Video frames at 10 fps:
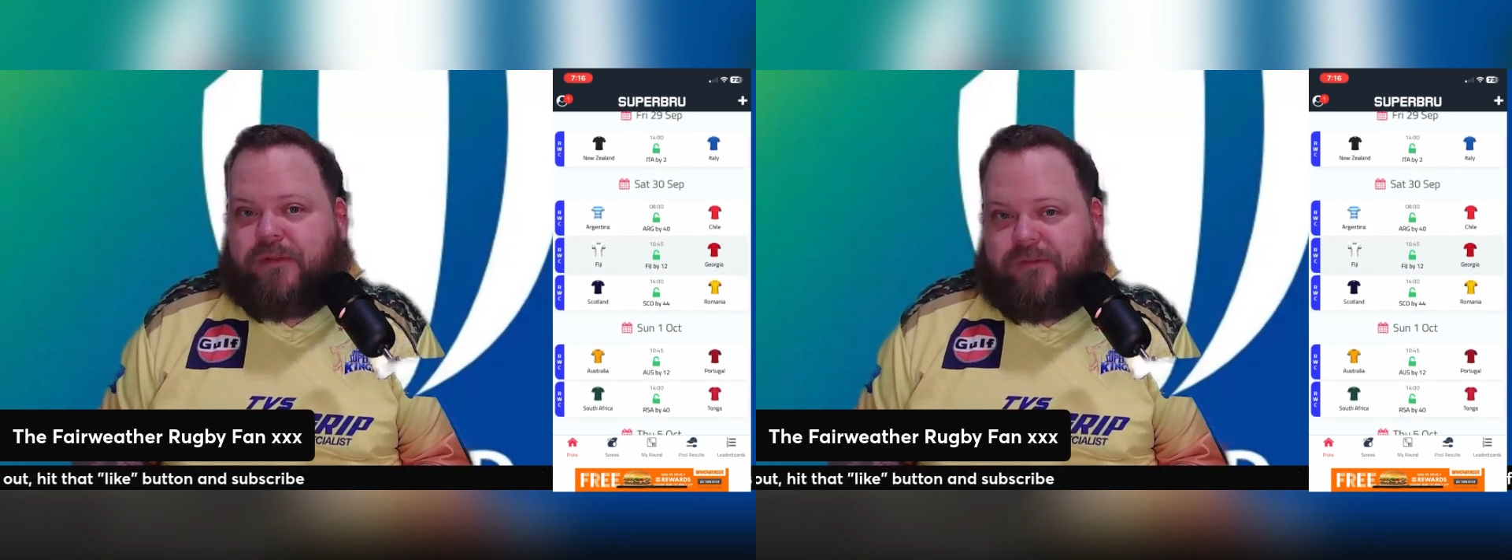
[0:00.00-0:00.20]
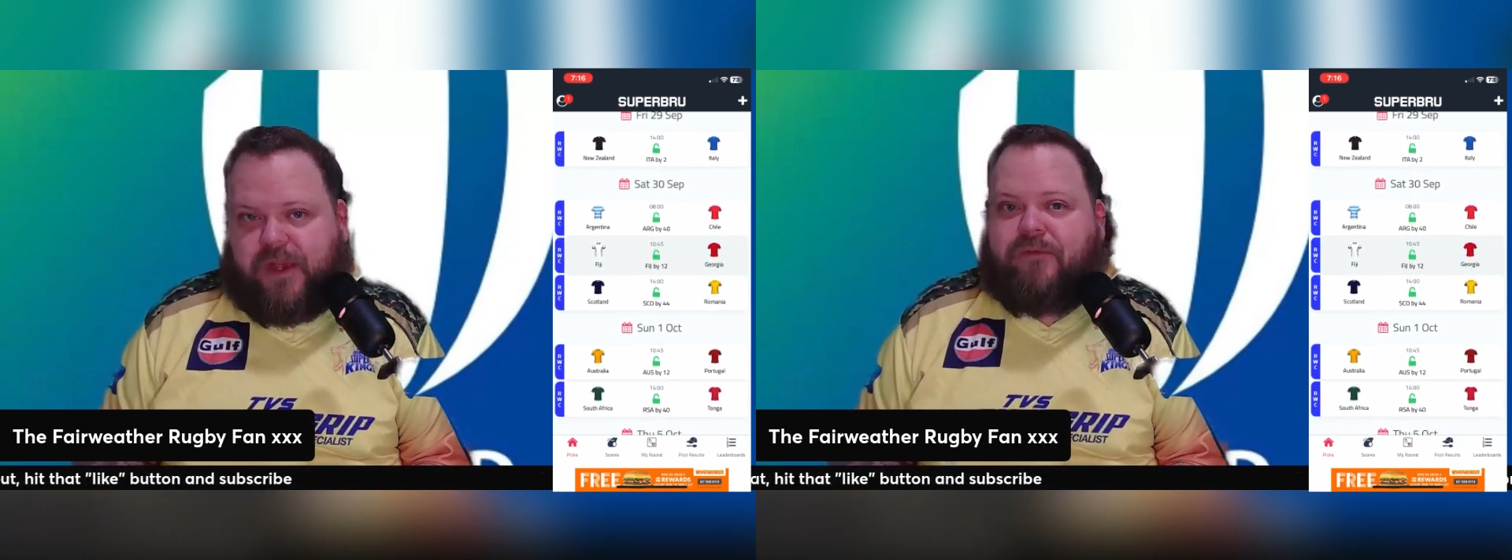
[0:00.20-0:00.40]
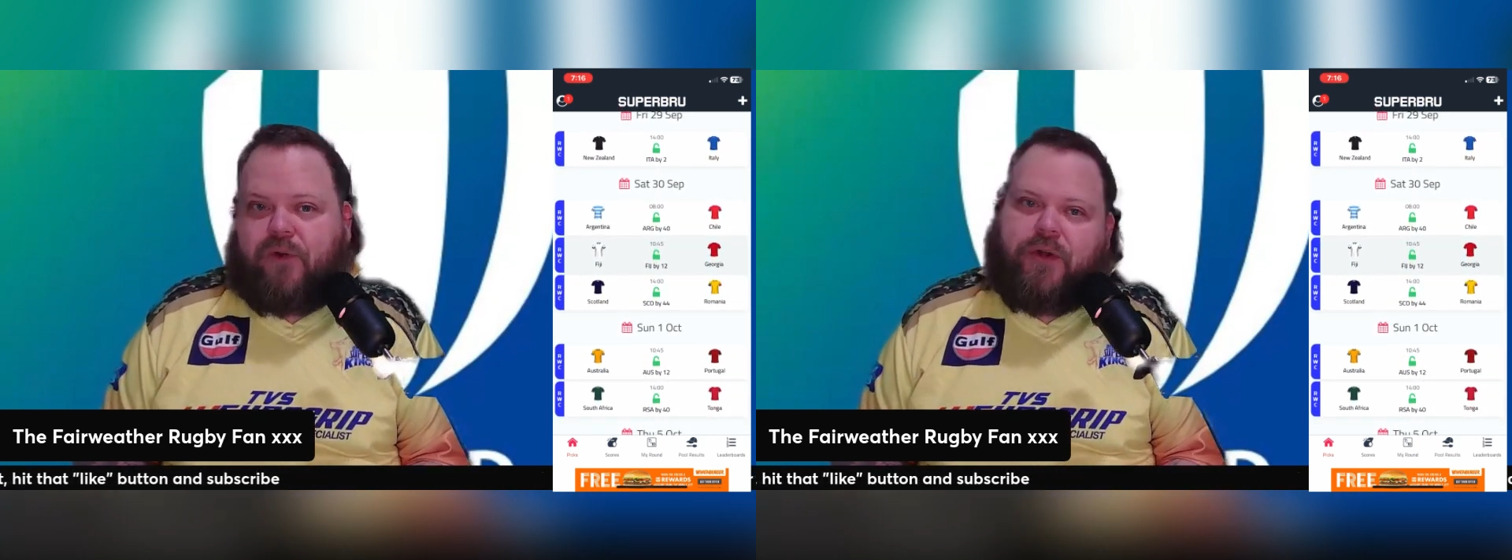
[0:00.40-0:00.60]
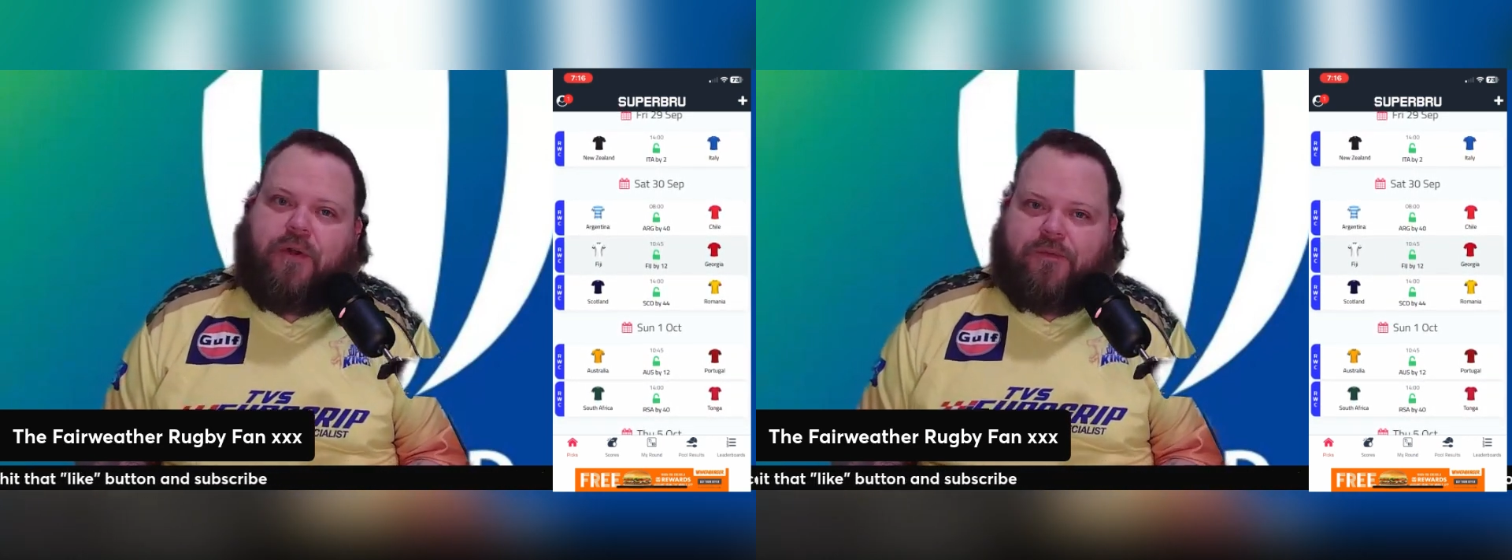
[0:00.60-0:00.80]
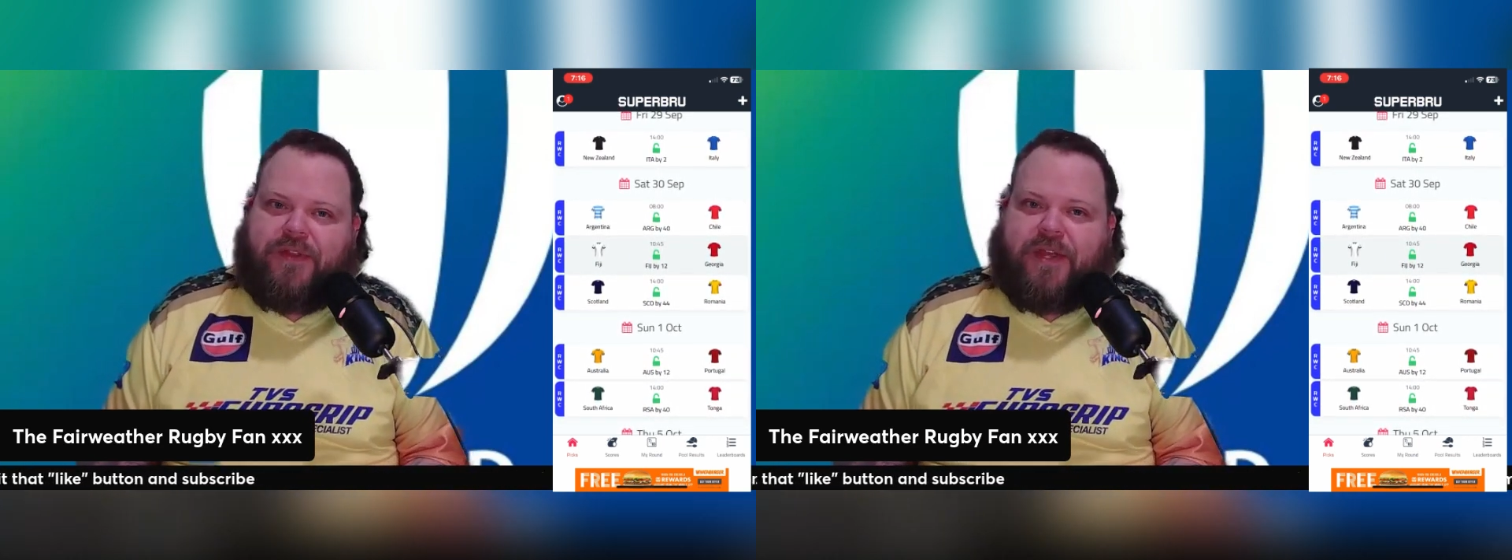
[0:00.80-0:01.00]
favorite
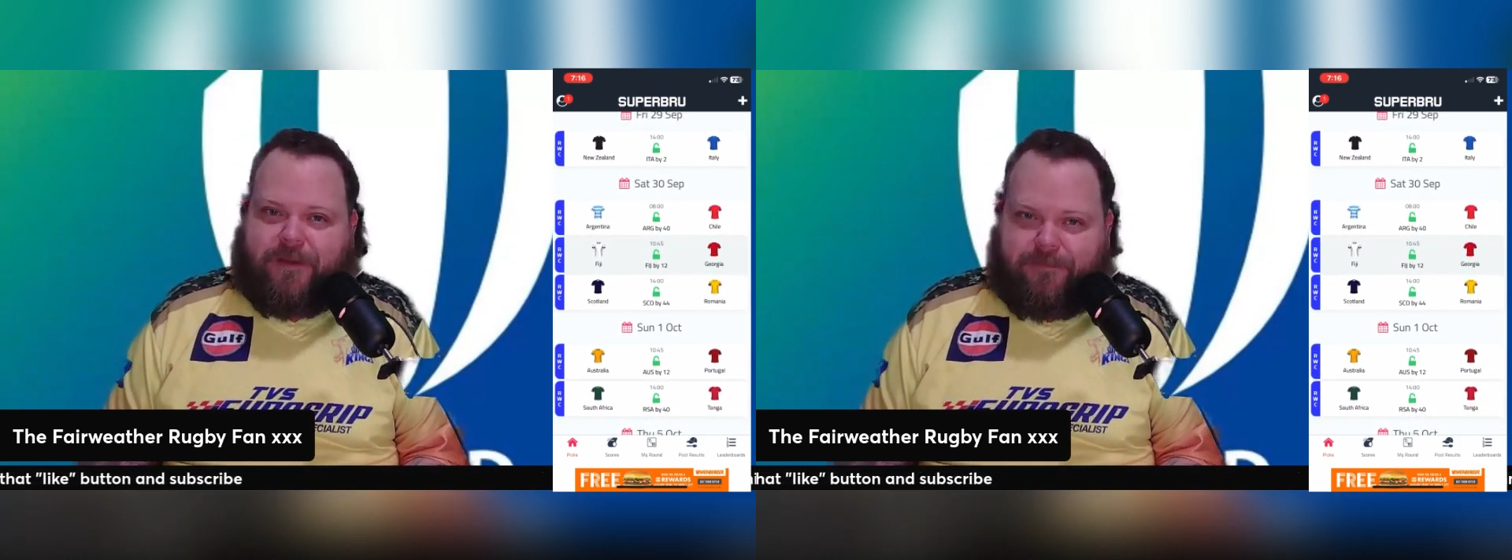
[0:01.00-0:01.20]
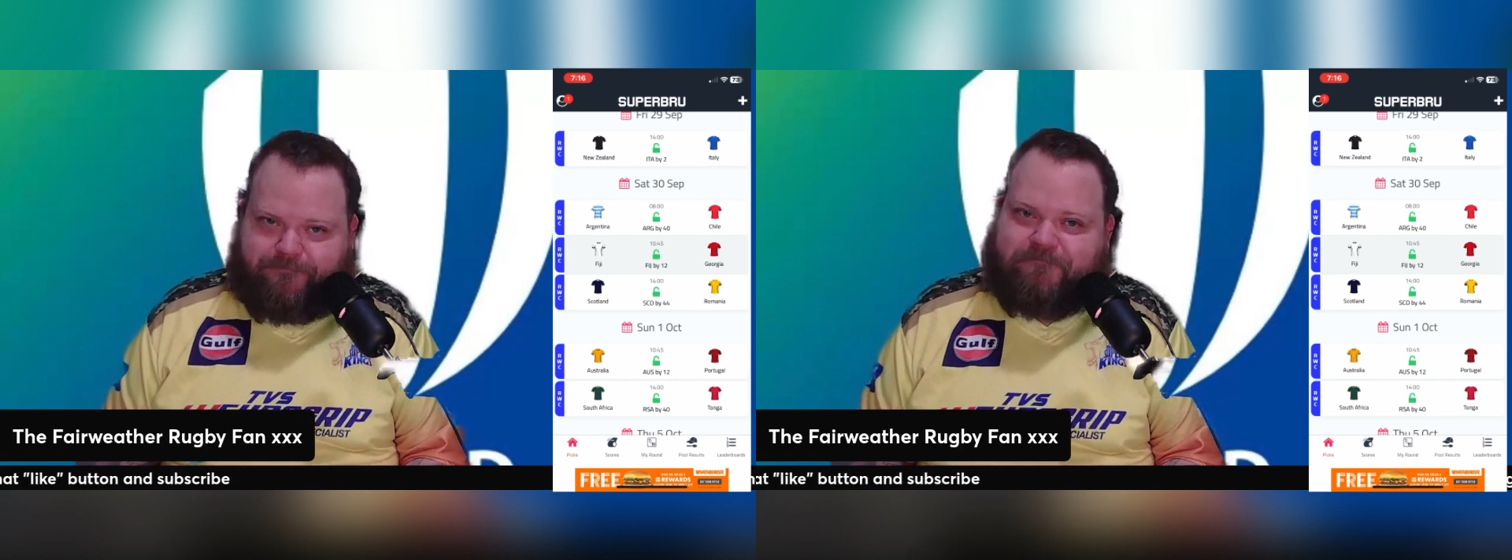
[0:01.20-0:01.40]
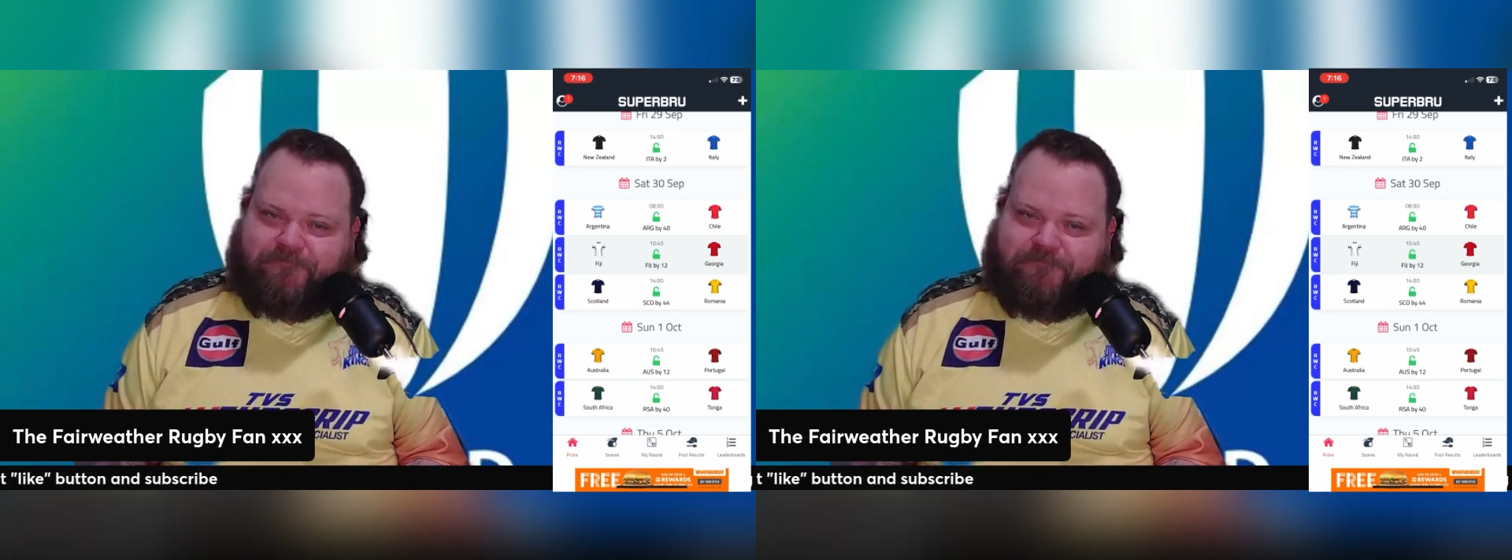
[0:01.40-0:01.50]
over them.